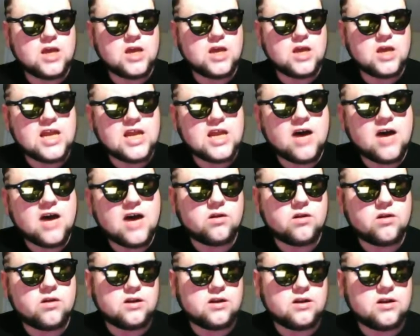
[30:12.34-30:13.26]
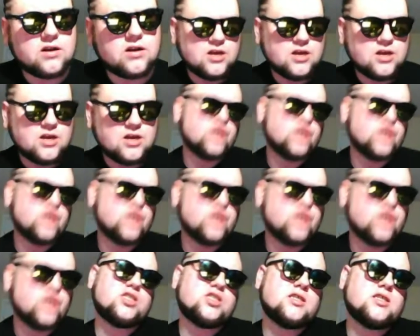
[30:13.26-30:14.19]
Now, you
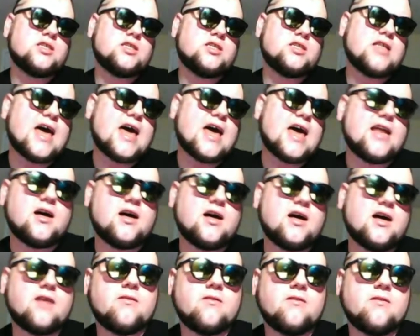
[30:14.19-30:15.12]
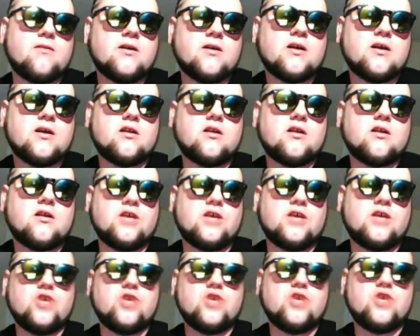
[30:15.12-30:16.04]
mentioned that
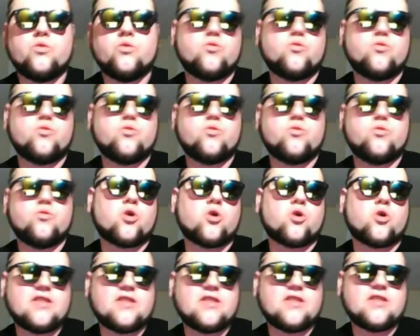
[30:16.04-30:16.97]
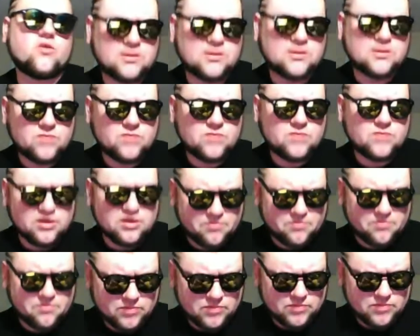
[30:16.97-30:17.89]
that there was some,
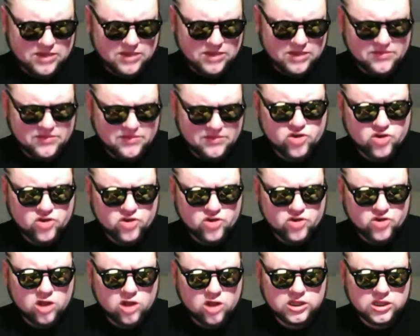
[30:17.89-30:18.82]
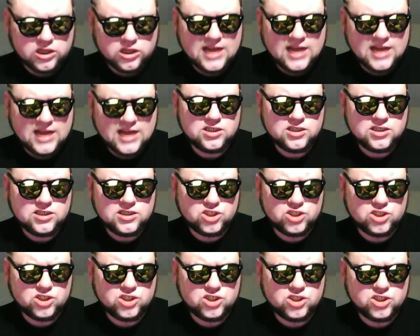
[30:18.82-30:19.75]
I believe it was called Lending
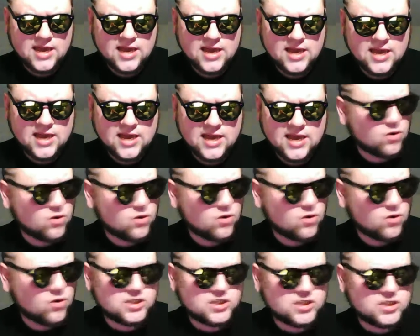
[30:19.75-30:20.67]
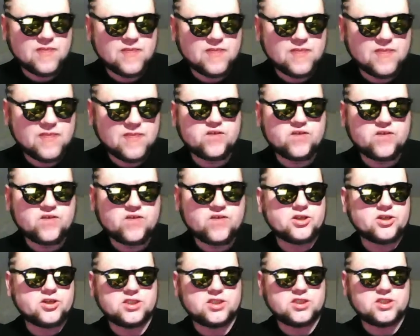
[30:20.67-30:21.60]
Tree, that worked with the Chamber of
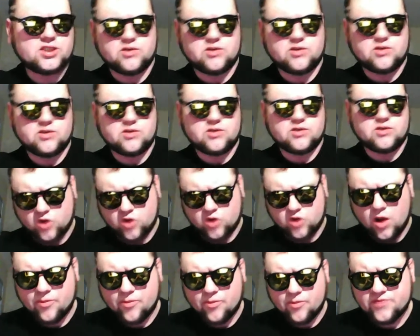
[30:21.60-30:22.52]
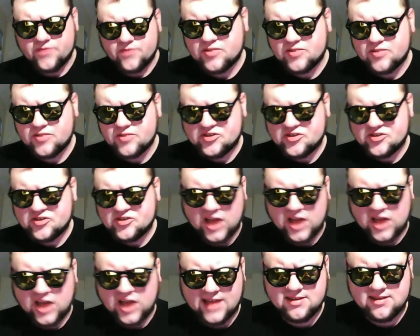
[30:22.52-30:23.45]
Commerce, with cooperatives and business
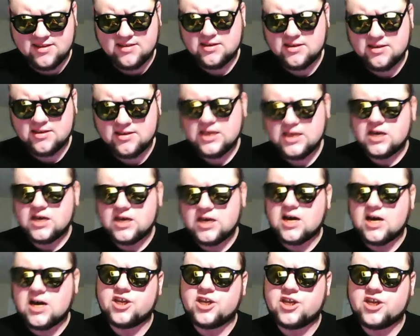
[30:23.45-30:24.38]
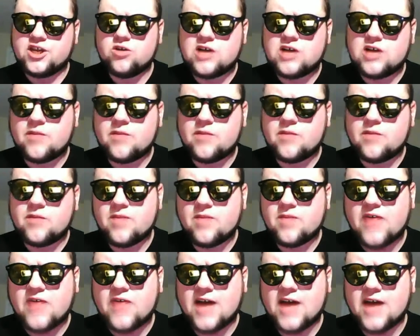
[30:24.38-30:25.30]
alliances. Can you tell me about
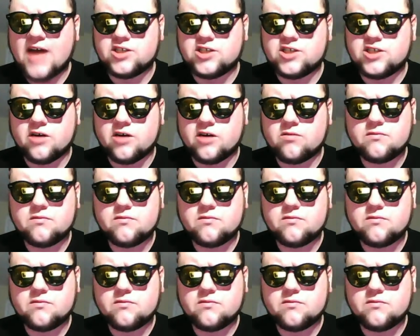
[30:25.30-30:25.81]
that, Joe?